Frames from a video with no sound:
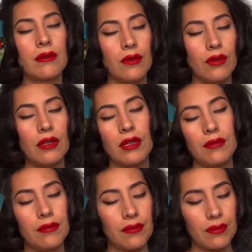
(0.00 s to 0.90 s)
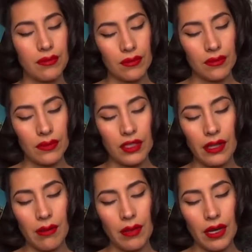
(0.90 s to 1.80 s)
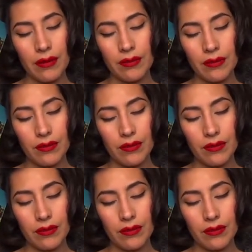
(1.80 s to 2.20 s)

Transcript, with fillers: Hold on. Stand by.